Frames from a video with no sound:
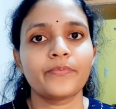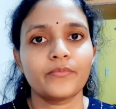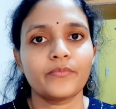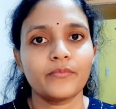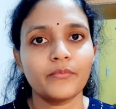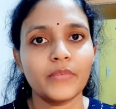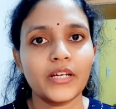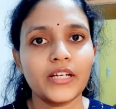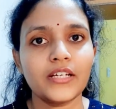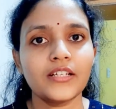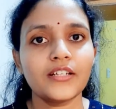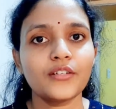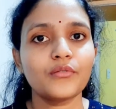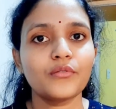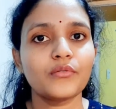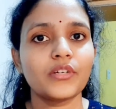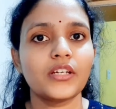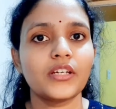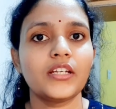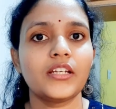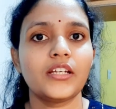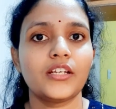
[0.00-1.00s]
better
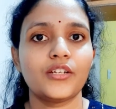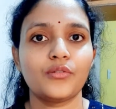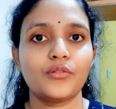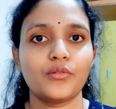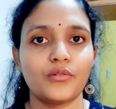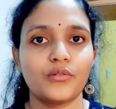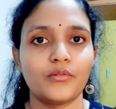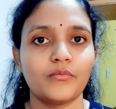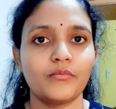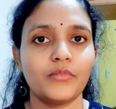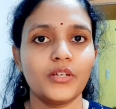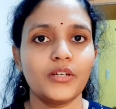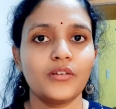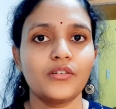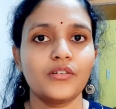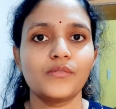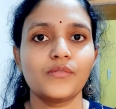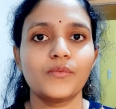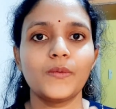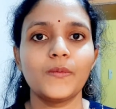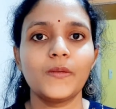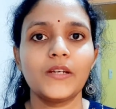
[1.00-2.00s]
cook it at home,
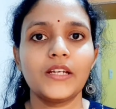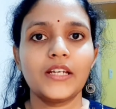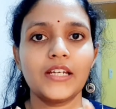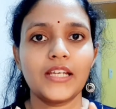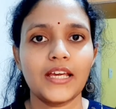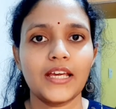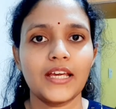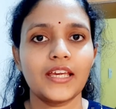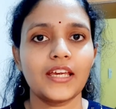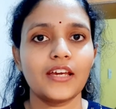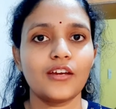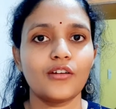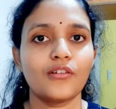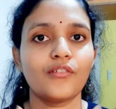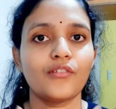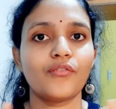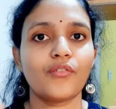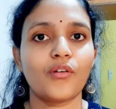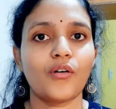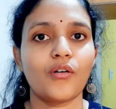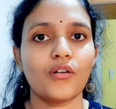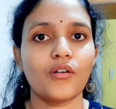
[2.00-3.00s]
because we will take care of
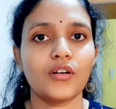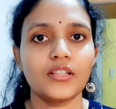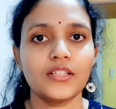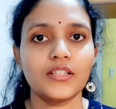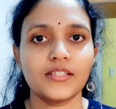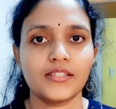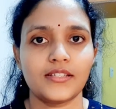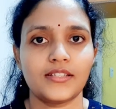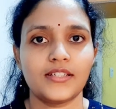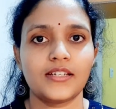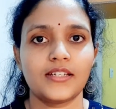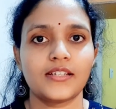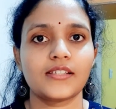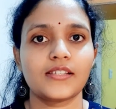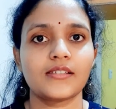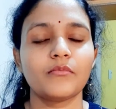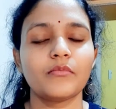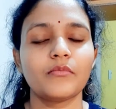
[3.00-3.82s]
all these things.